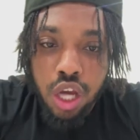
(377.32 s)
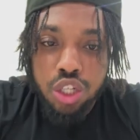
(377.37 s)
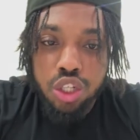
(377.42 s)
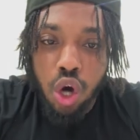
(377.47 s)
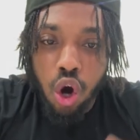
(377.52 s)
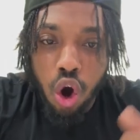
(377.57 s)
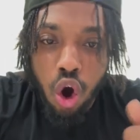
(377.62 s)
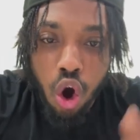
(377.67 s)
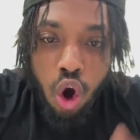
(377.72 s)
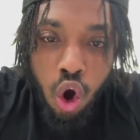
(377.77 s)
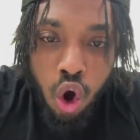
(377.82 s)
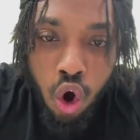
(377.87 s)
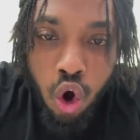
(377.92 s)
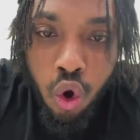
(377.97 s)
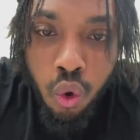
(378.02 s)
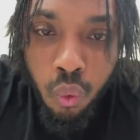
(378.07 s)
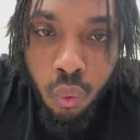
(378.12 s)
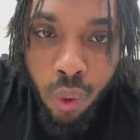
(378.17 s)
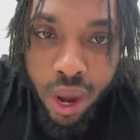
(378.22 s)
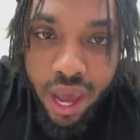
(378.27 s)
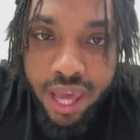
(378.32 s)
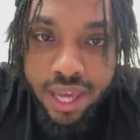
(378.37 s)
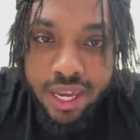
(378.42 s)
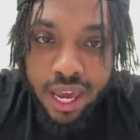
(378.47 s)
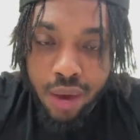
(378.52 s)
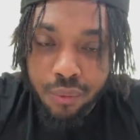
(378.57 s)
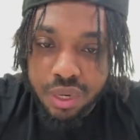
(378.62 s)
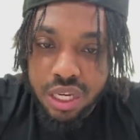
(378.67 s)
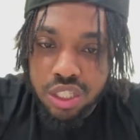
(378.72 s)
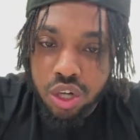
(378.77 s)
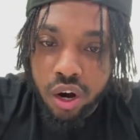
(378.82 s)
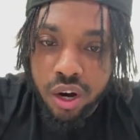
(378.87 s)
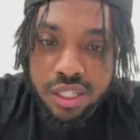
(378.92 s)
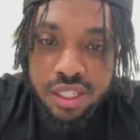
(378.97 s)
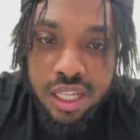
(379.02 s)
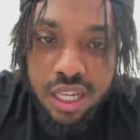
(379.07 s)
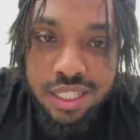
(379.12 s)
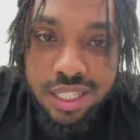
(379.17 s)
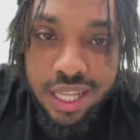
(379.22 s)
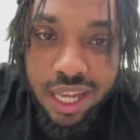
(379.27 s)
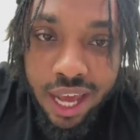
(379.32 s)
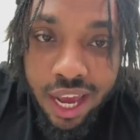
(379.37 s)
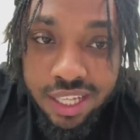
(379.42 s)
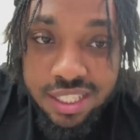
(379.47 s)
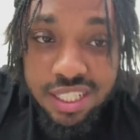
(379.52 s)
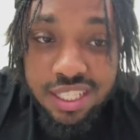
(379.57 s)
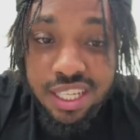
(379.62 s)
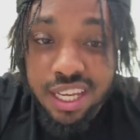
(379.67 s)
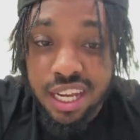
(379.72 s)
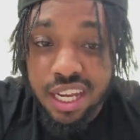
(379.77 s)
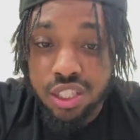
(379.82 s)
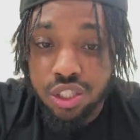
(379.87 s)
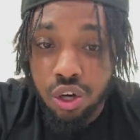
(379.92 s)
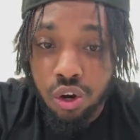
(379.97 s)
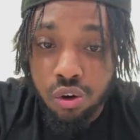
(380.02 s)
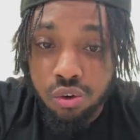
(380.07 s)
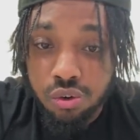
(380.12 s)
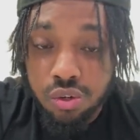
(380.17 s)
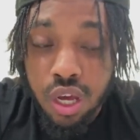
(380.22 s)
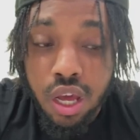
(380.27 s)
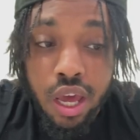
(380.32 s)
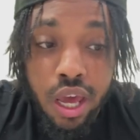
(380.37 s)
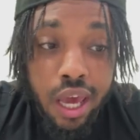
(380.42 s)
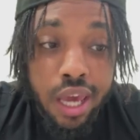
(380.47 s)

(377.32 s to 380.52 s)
the whole way. And when these cars get into accidents, get it totaled,